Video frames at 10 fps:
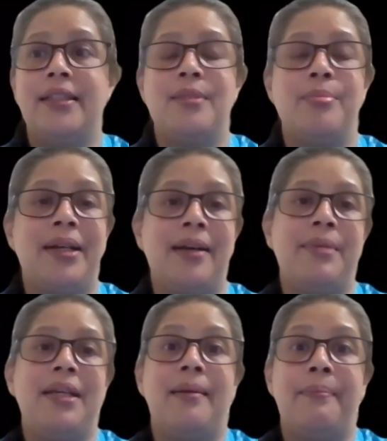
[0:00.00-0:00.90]
is
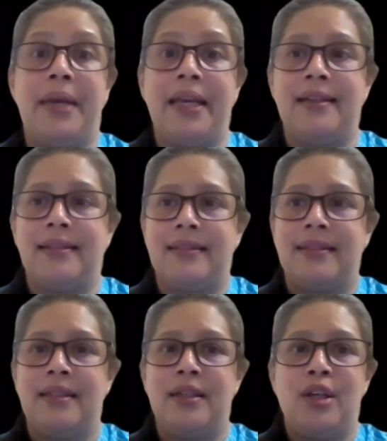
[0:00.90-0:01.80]
becoming a bane.
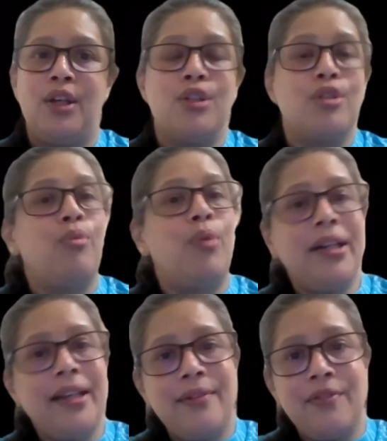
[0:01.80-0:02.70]
So
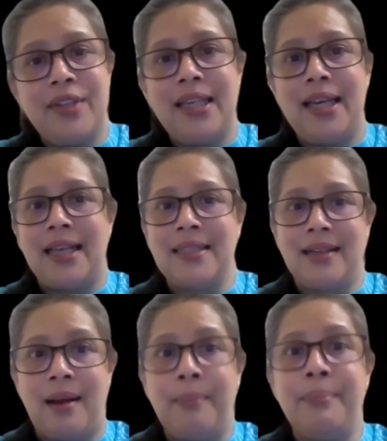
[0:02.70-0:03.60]
what can we as a
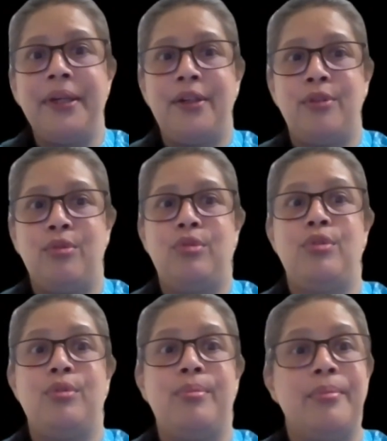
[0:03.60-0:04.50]
company do
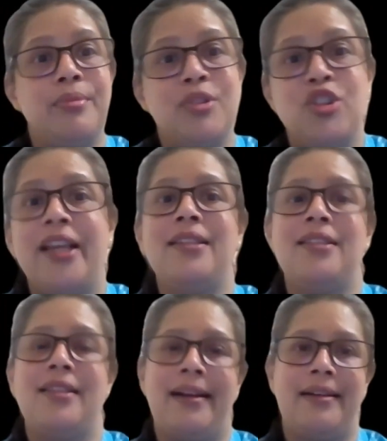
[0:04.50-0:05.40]
to change
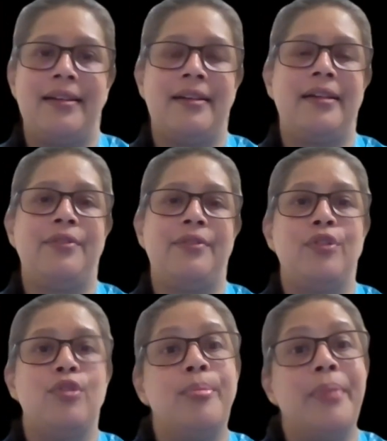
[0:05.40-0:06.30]
that narrative,
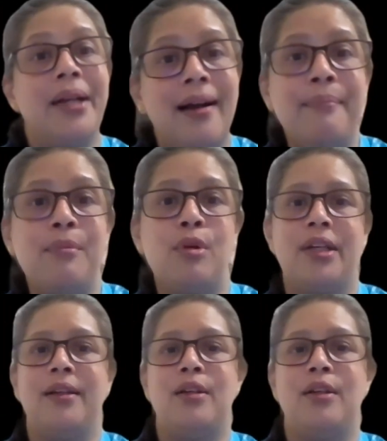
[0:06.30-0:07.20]
to become more
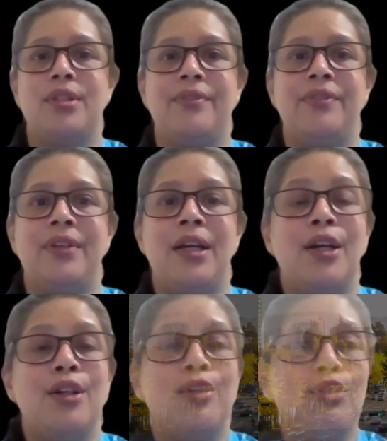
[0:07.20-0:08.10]
inclusive, to